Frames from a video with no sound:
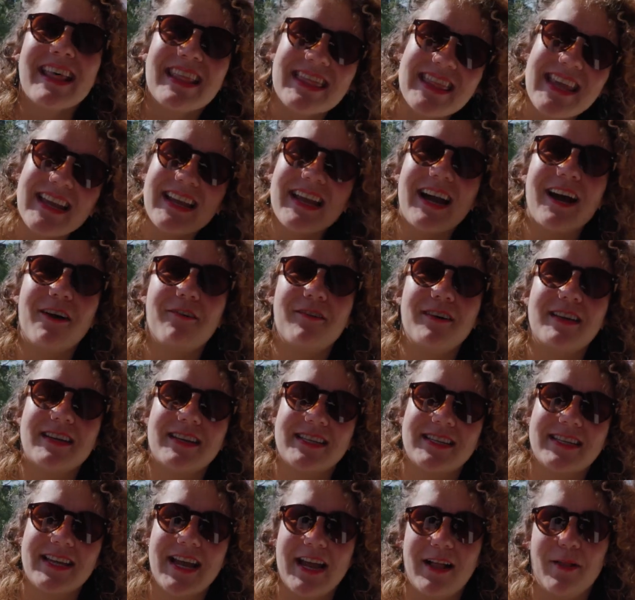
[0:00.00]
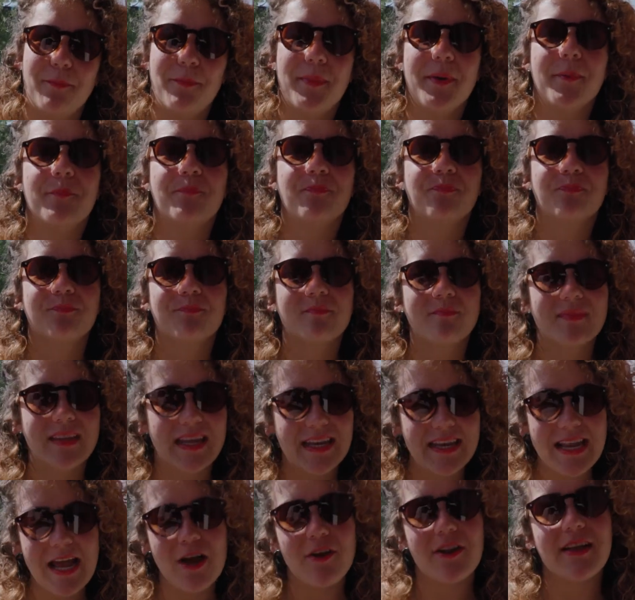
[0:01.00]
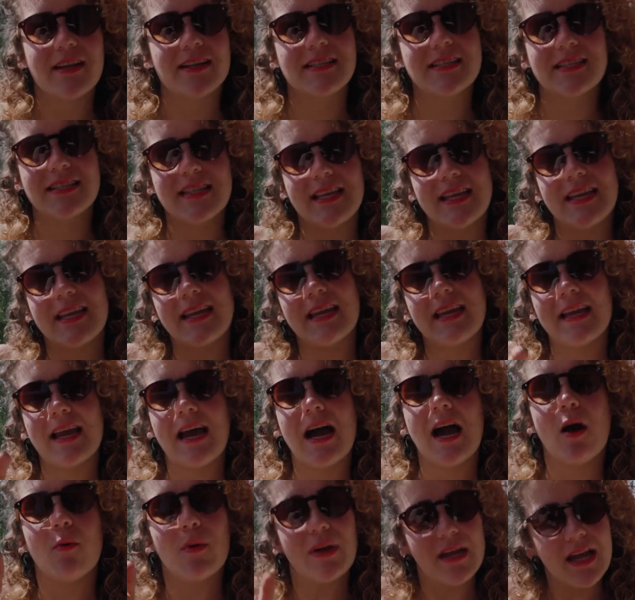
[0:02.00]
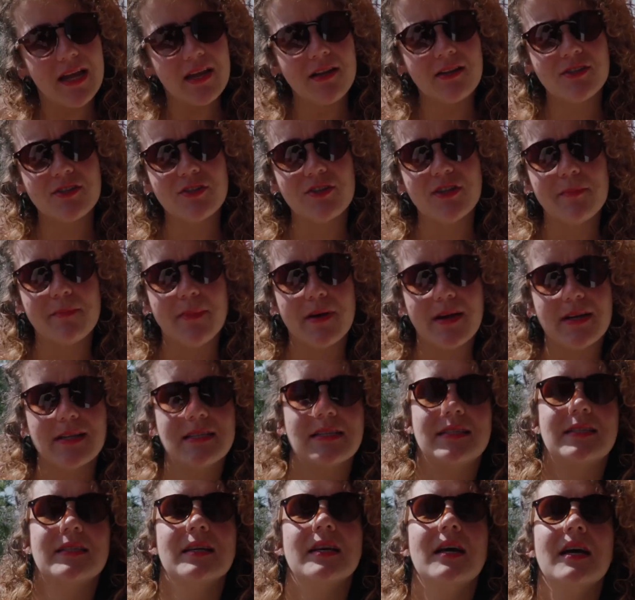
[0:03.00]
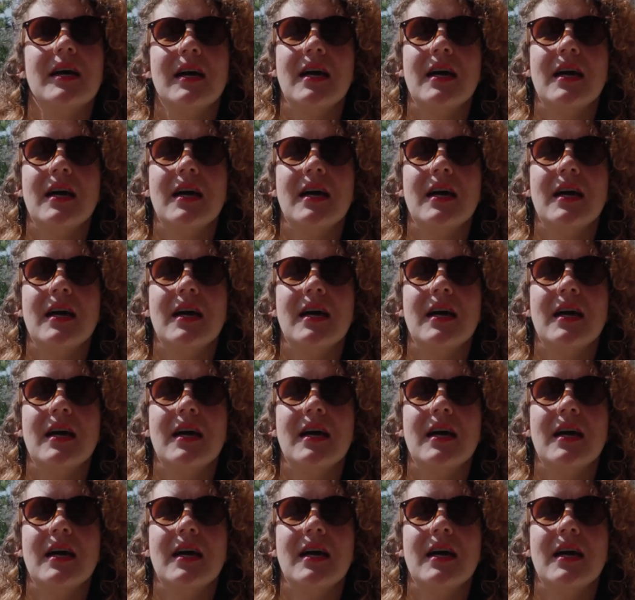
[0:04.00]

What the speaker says: thank God for his help. Now next thing, we got onto the bus.